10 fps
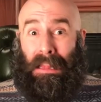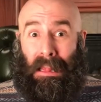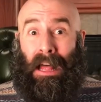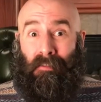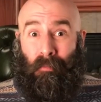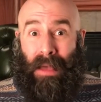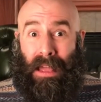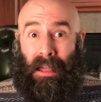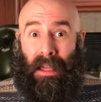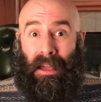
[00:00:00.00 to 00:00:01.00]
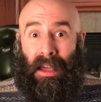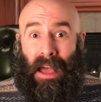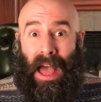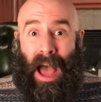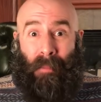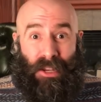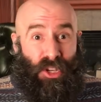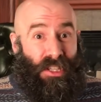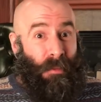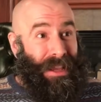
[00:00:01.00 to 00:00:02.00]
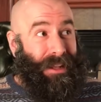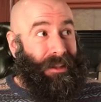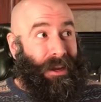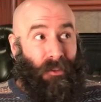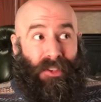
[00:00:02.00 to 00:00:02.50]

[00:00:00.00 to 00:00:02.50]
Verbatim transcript: lovemaking. I mean, just to be clear,